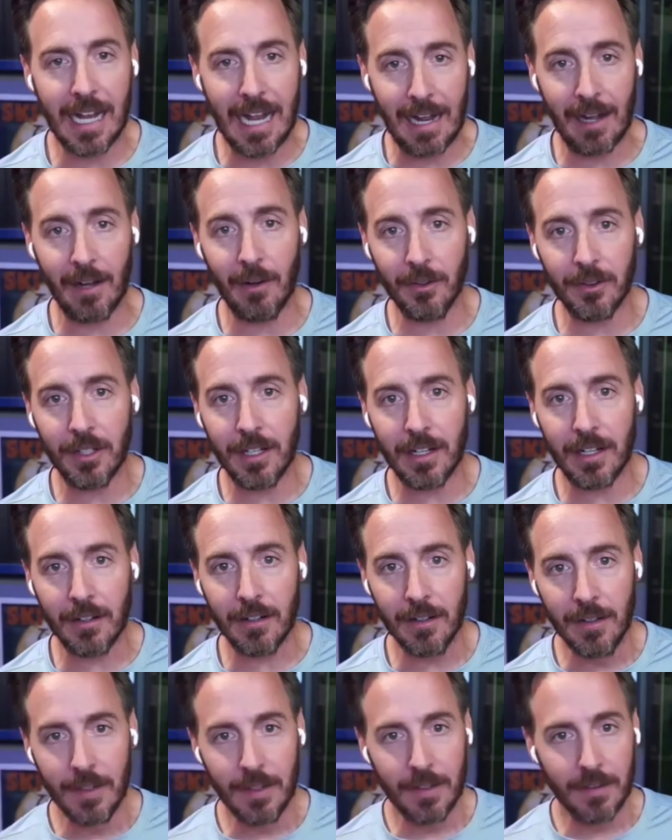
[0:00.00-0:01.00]
out there
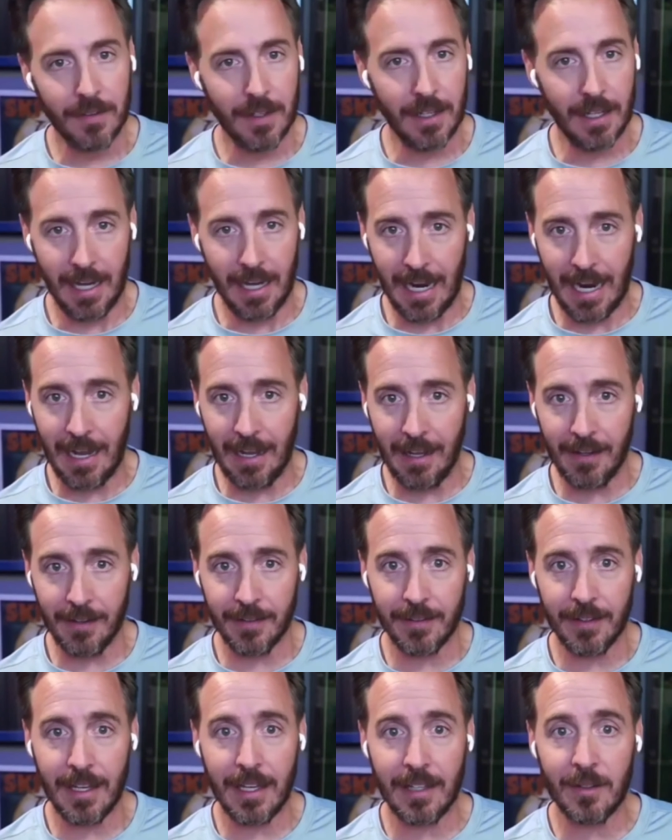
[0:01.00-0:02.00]
that has
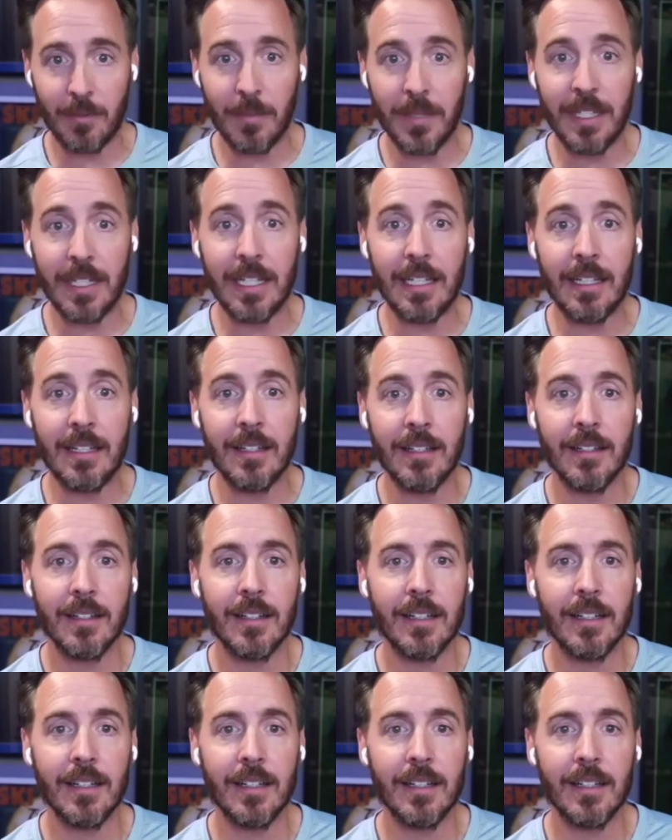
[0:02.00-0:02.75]
as many